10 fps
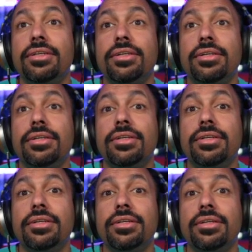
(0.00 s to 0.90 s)

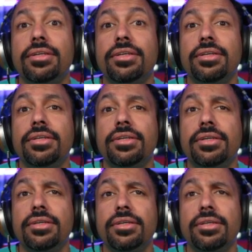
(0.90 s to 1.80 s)

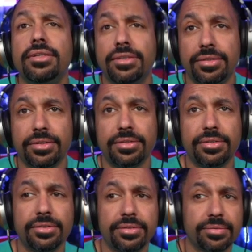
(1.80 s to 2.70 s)

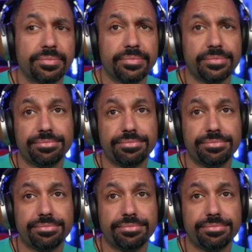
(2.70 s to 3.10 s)
[no speech]